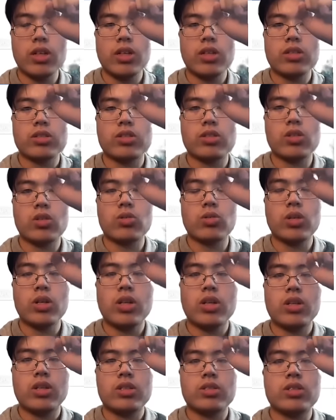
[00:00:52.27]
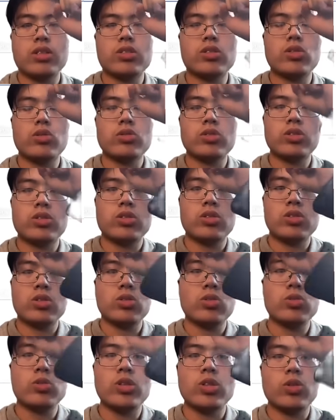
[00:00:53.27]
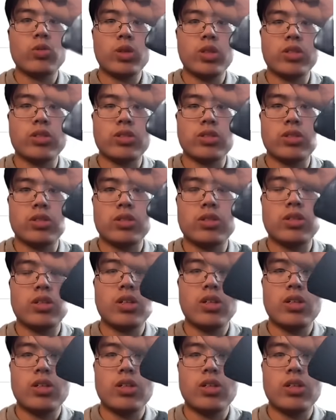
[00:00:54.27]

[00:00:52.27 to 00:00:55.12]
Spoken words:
So since there was 2 equations,